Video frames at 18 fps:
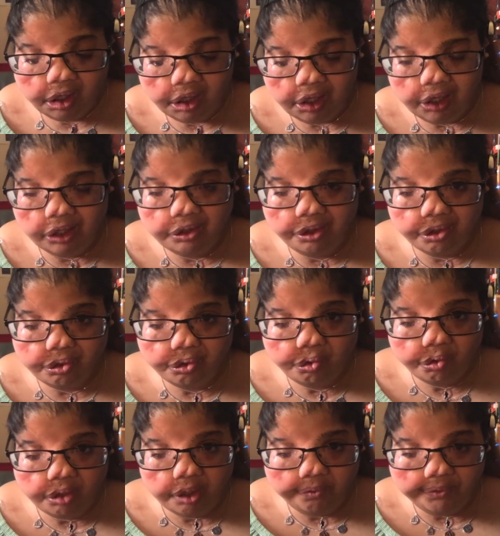and her
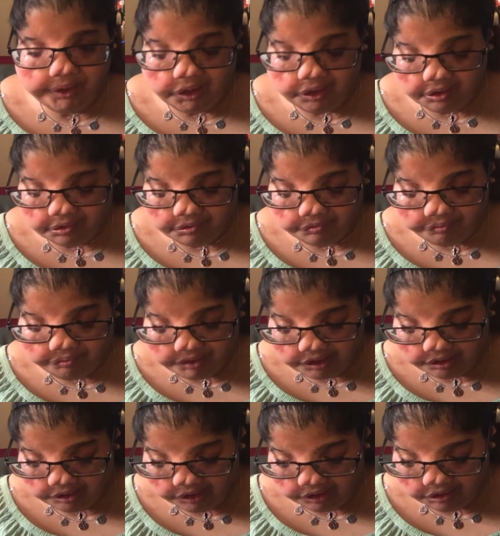growing
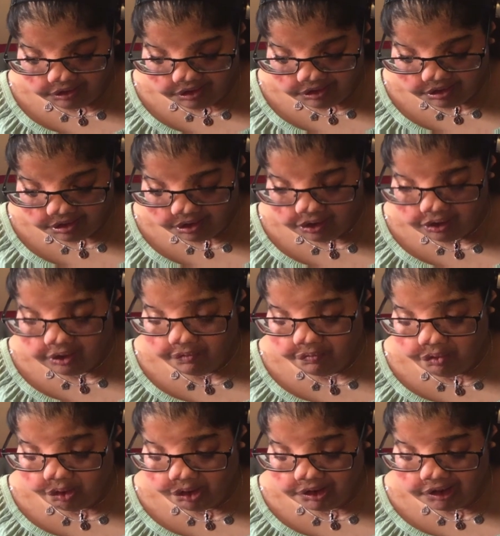feelings
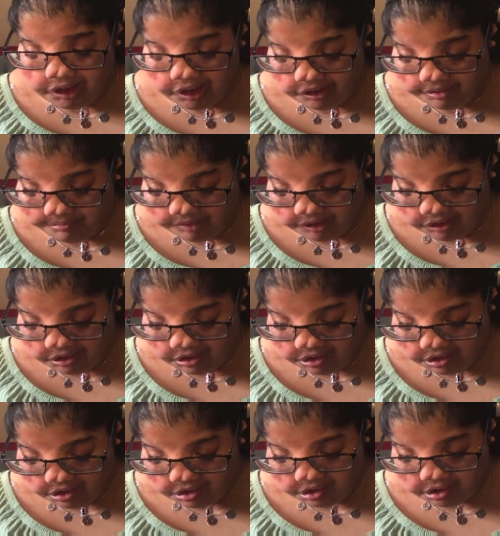for an enemy.
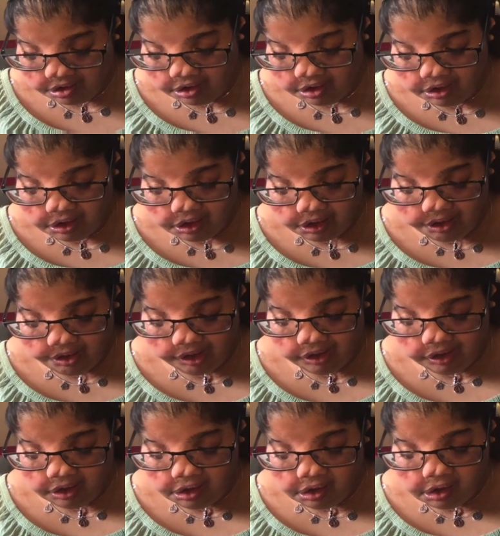
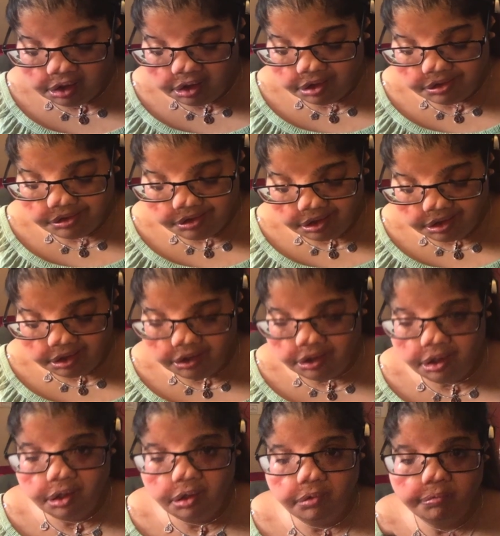Alright,
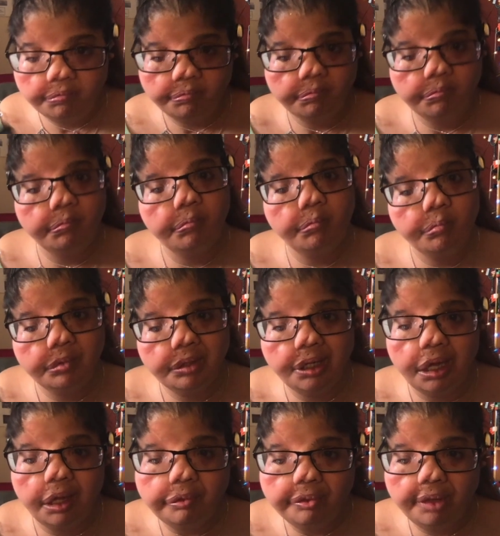so we
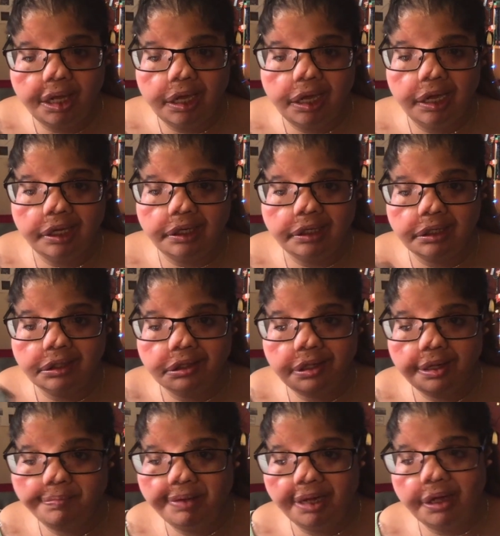got that. It's
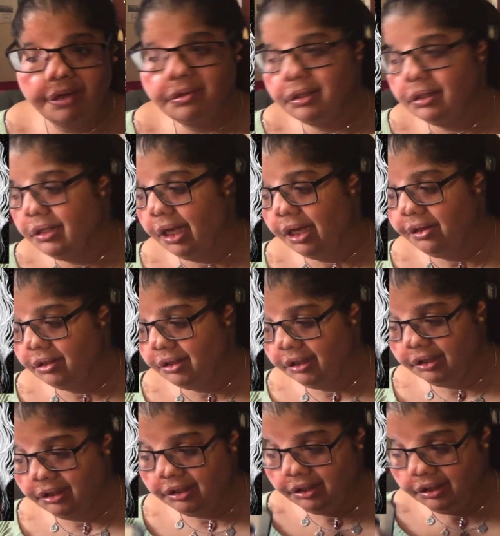about
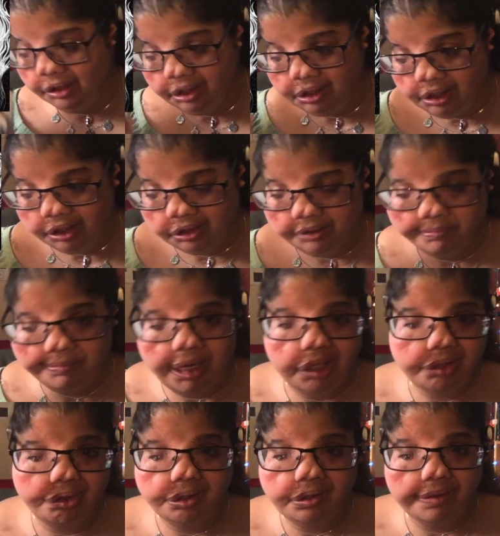Zoe and the
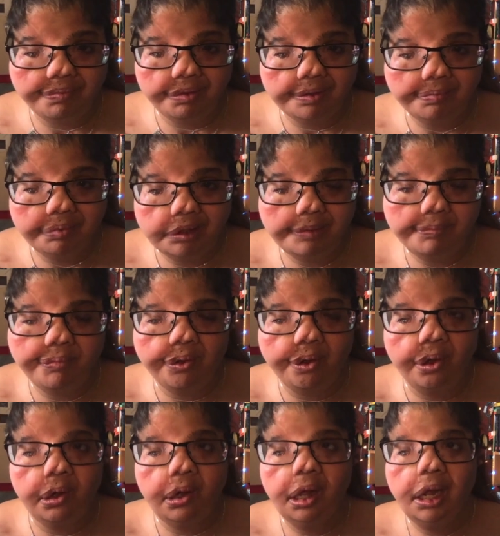magic of her
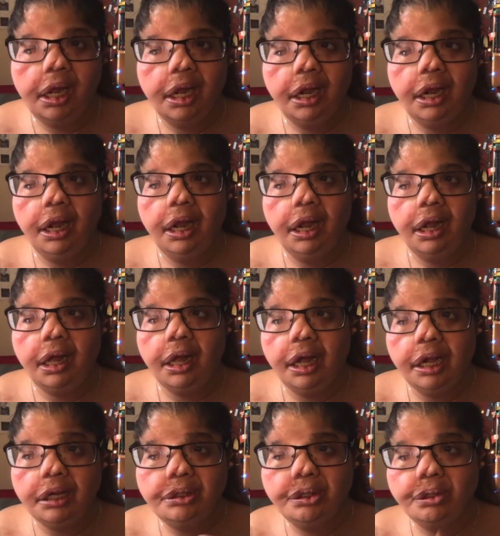people.
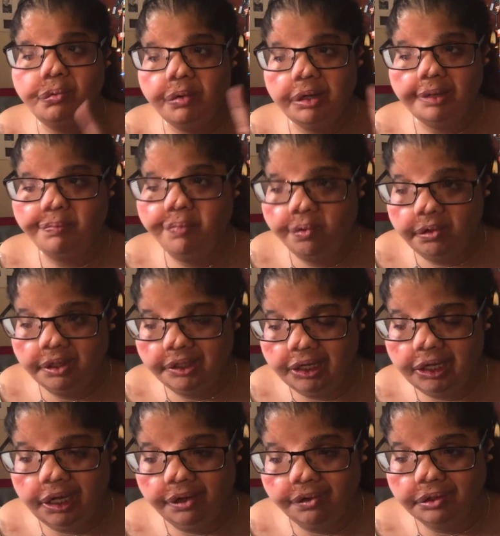I do want to point
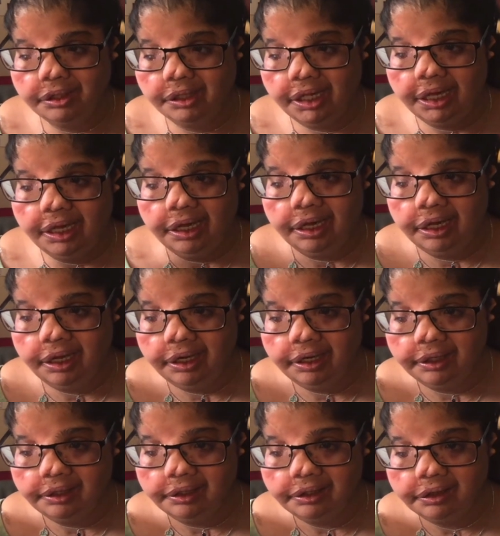out
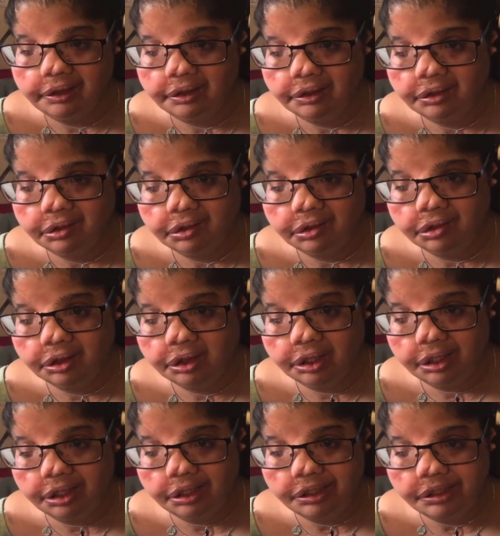that
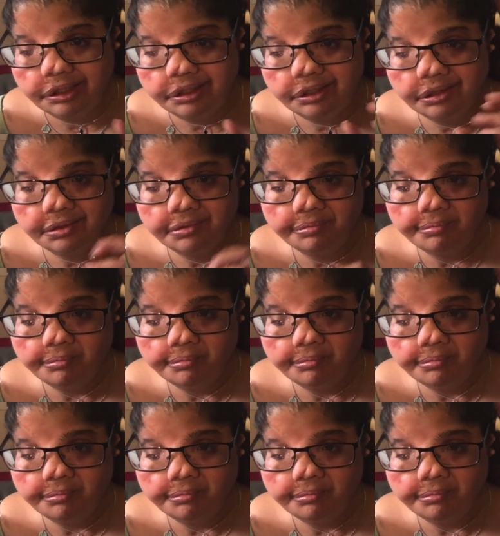this